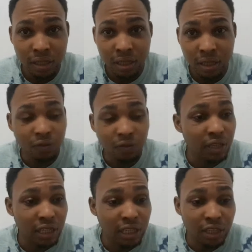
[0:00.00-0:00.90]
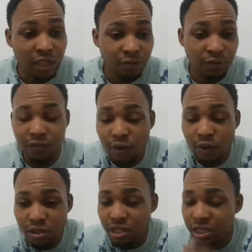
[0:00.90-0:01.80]
So for the year, for the
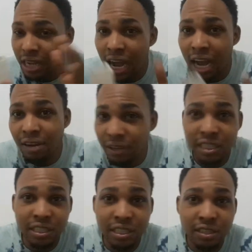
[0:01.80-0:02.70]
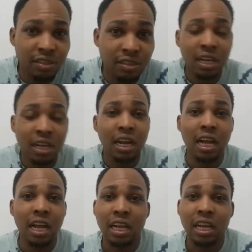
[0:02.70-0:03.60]
first half of the year,
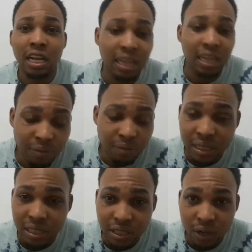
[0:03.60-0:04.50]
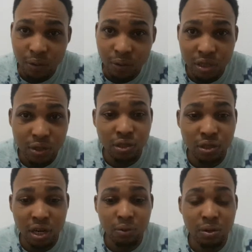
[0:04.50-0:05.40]
Alkaline have the biggest song, which is
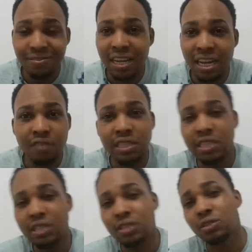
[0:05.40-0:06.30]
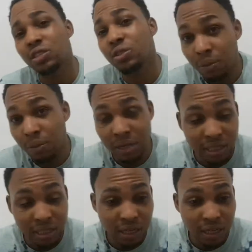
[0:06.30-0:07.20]
Ocean Wave. Every single soul that play the
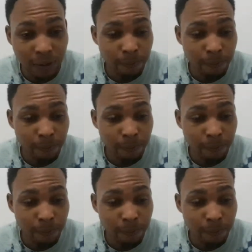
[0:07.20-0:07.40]
song.